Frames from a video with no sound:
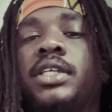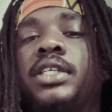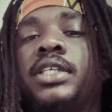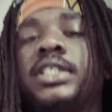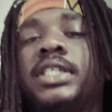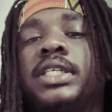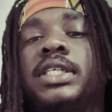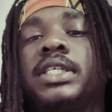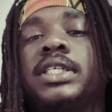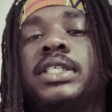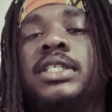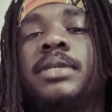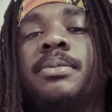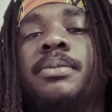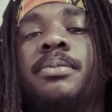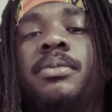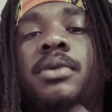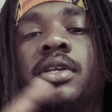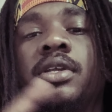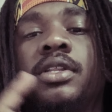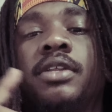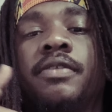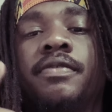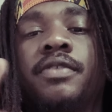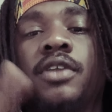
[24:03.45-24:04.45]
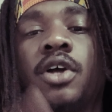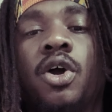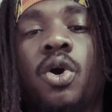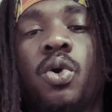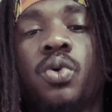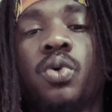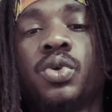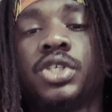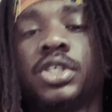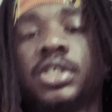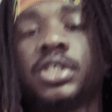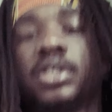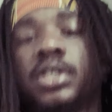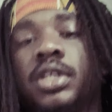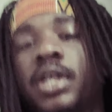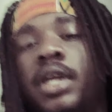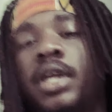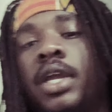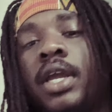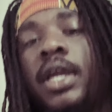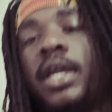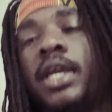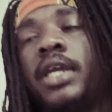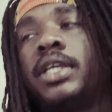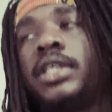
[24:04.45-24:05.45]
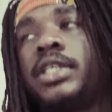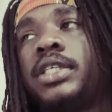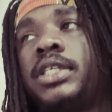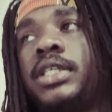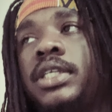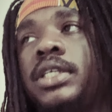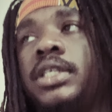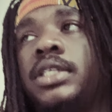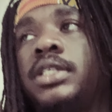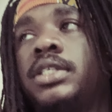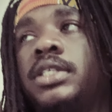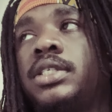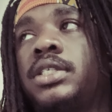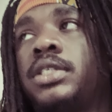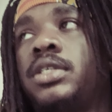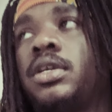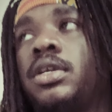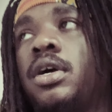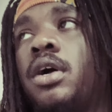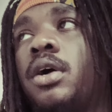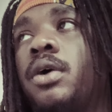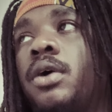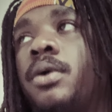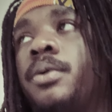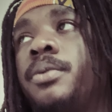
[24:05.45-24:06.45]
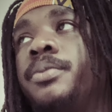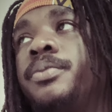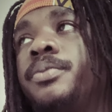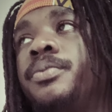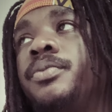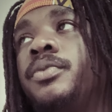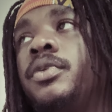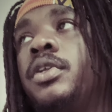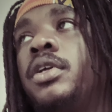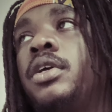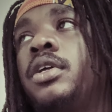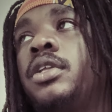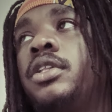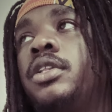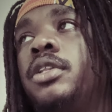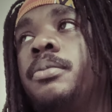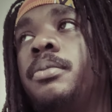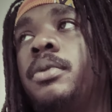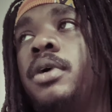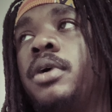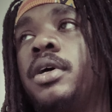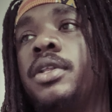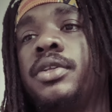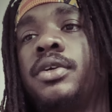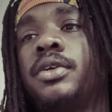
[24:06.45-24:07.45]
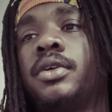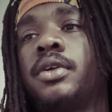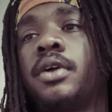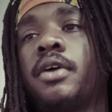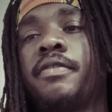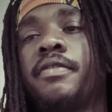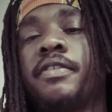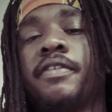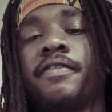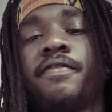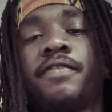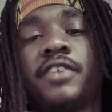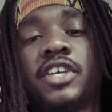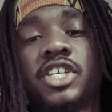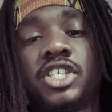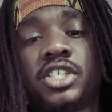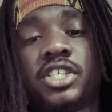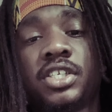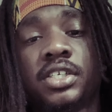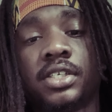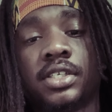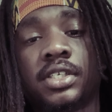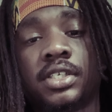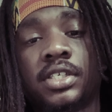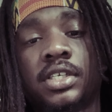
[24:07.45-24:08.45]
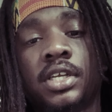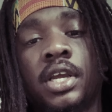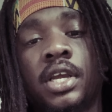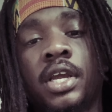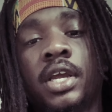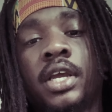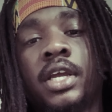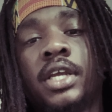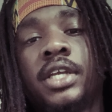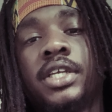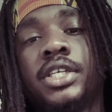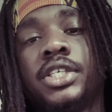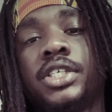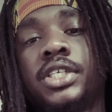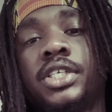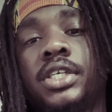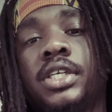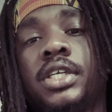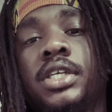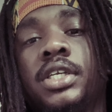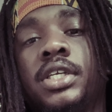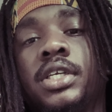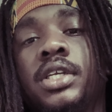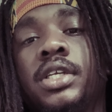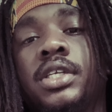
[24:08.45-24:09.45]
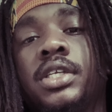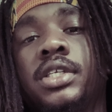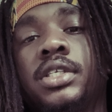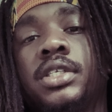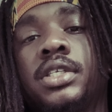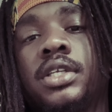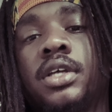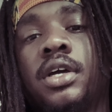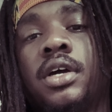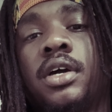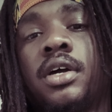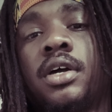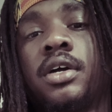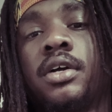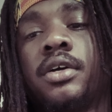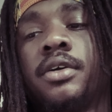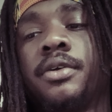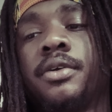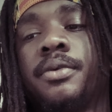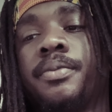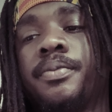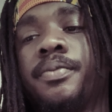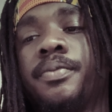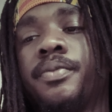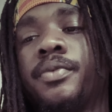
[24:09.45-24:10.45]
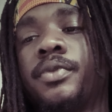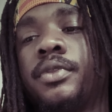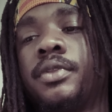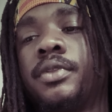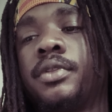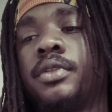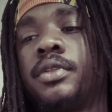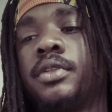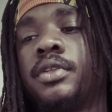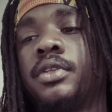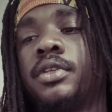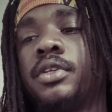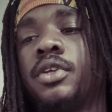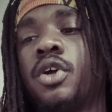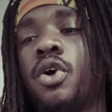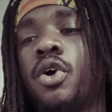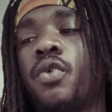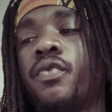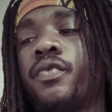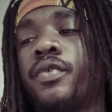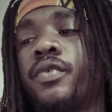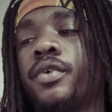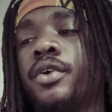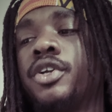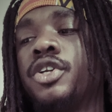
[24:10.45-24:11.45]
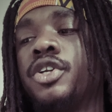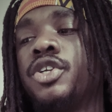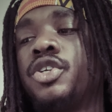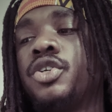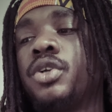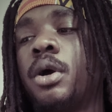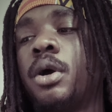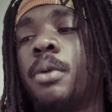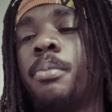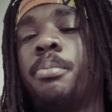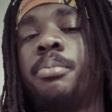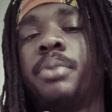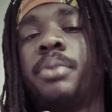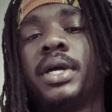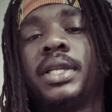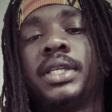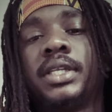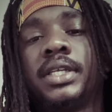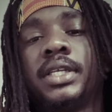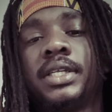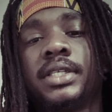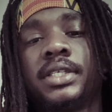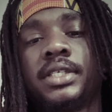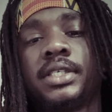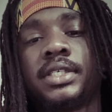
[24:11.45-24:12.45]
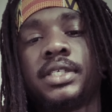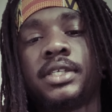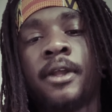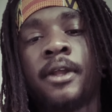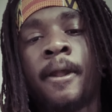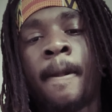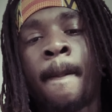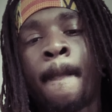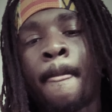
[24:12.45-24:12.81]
She's the mother of the ocean. She's the mother of the fishes. She's over abundance.